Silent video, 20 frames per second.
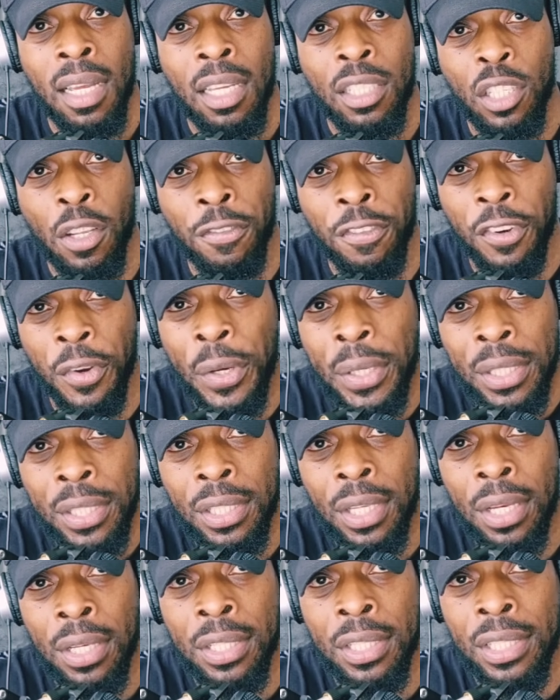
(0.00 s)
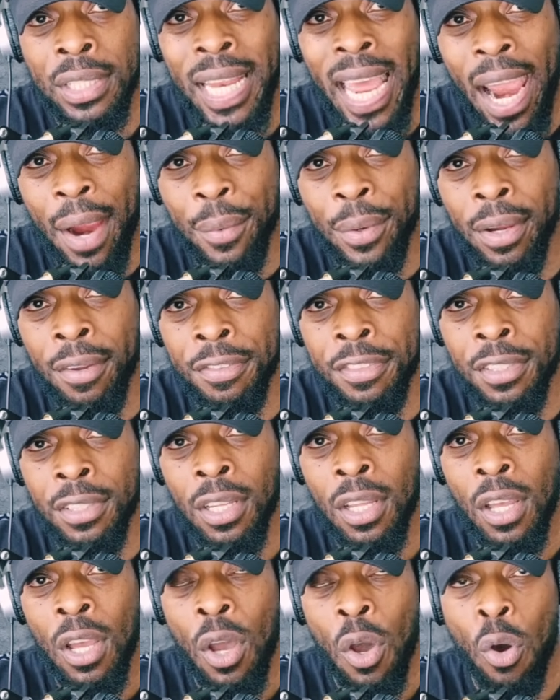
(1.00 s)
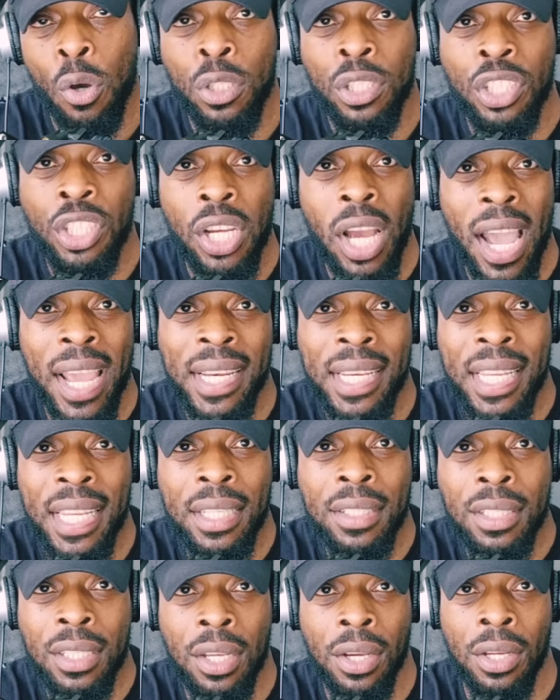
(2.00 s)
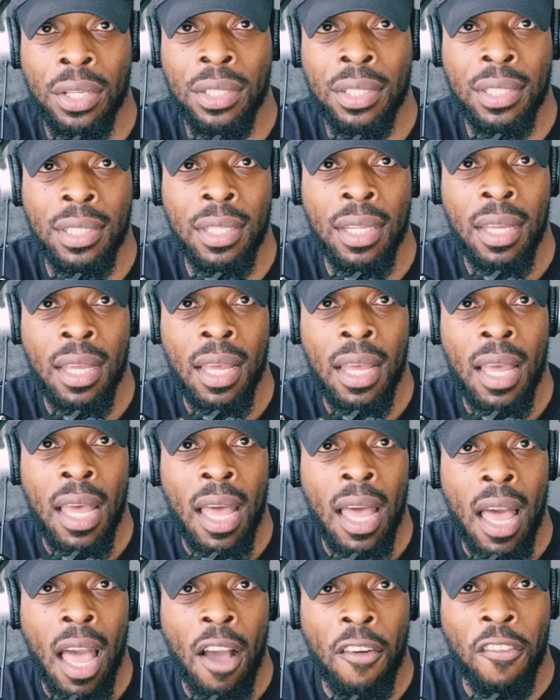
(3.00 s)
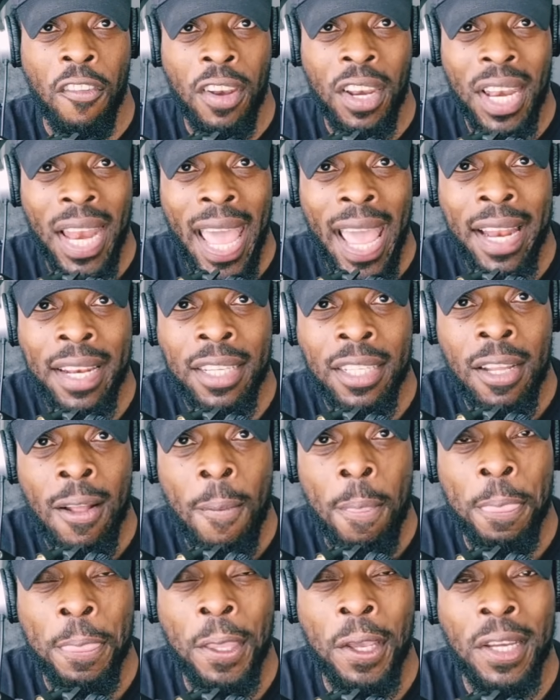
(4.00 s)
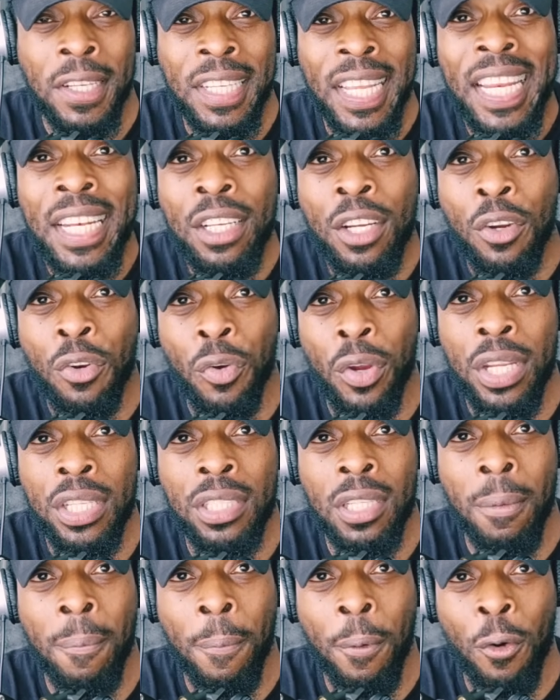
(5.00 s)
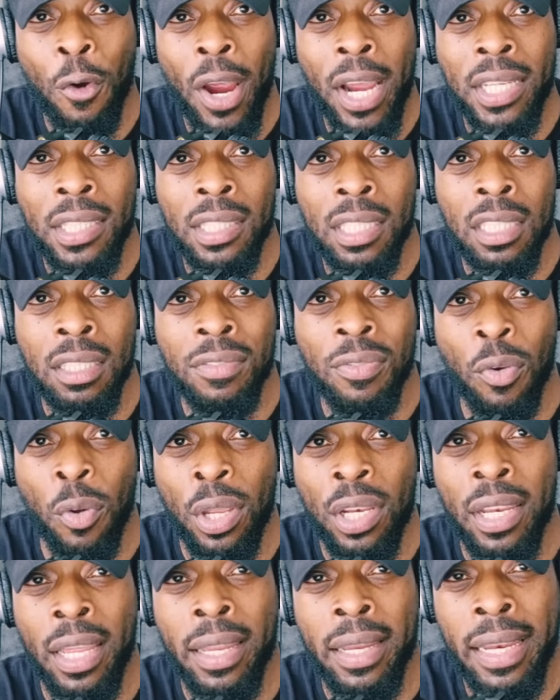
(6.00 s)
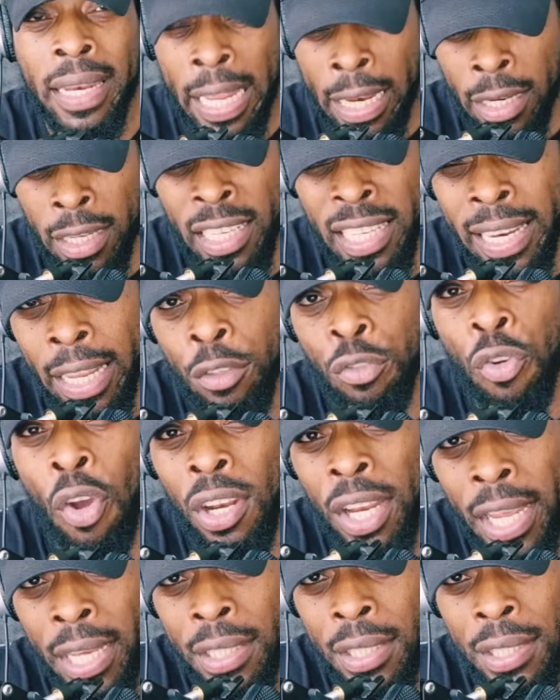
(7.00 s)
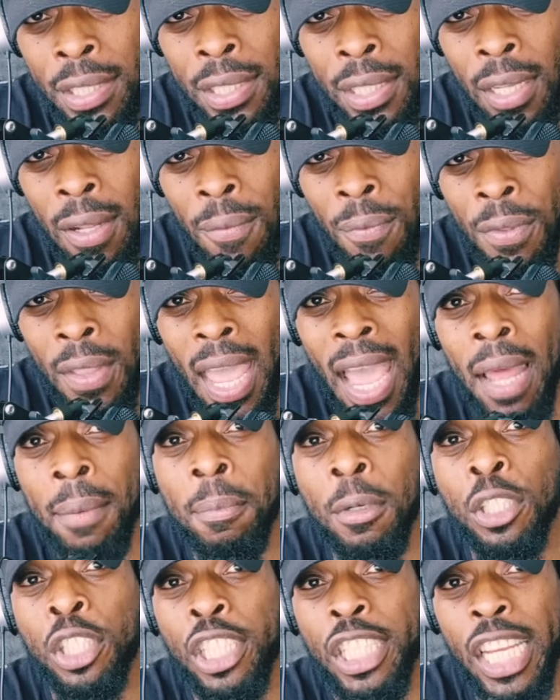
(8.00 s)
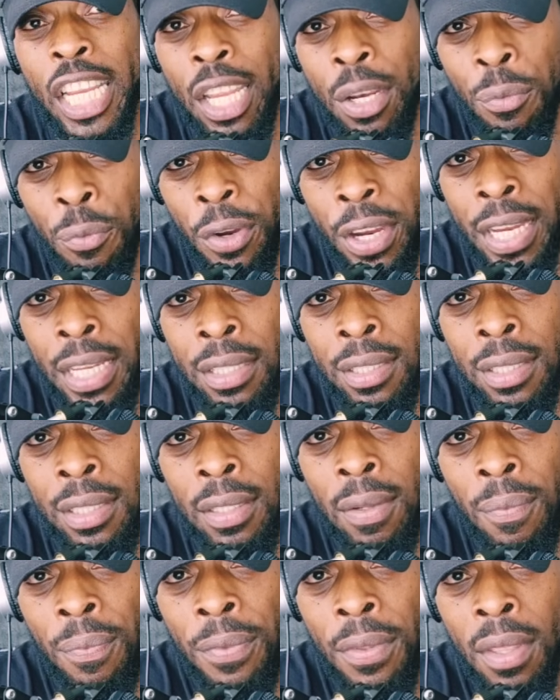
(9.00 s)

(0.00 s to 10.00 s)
So, for instance, tariffs on Chinese goods have led to an increase in prices for electronics and machineries,